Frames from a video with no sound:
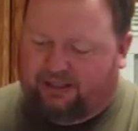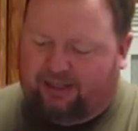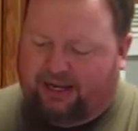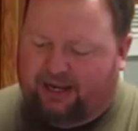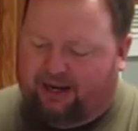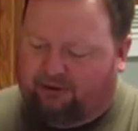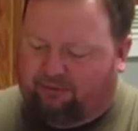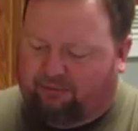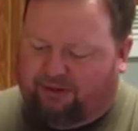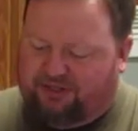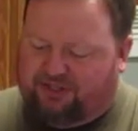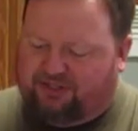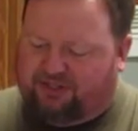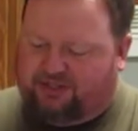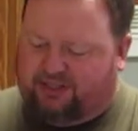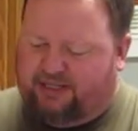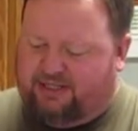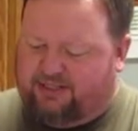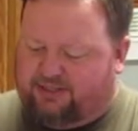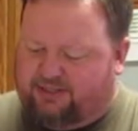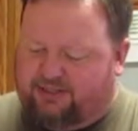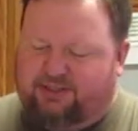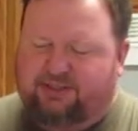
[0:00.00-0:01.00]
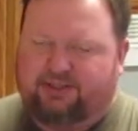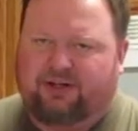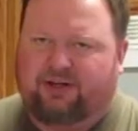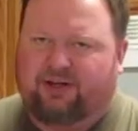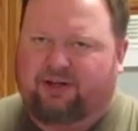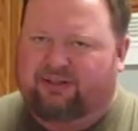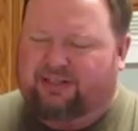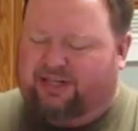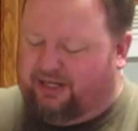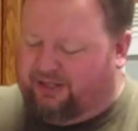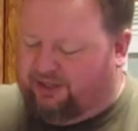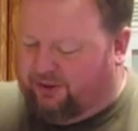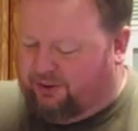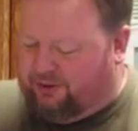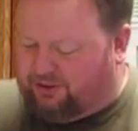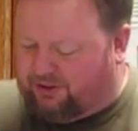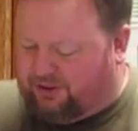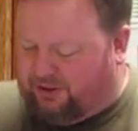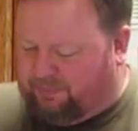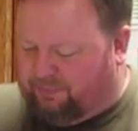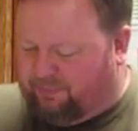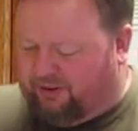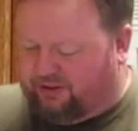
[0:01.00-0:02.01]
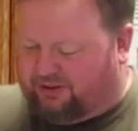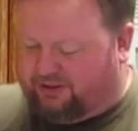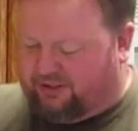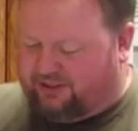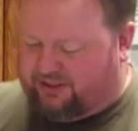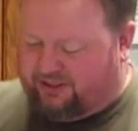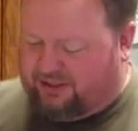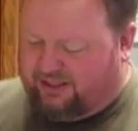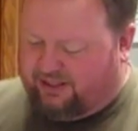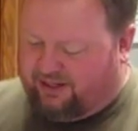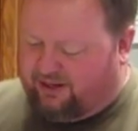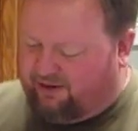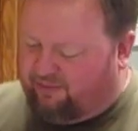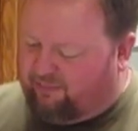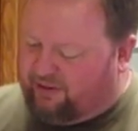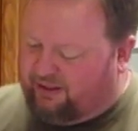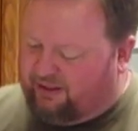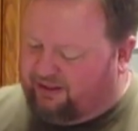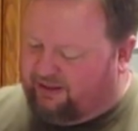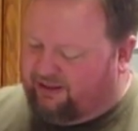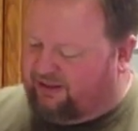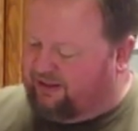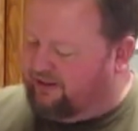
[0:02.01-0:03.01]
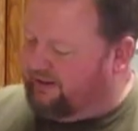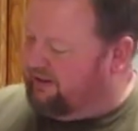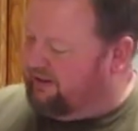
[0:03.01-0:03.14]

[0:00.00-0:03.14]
Lawry's seasoned salt. I usually put this in there, but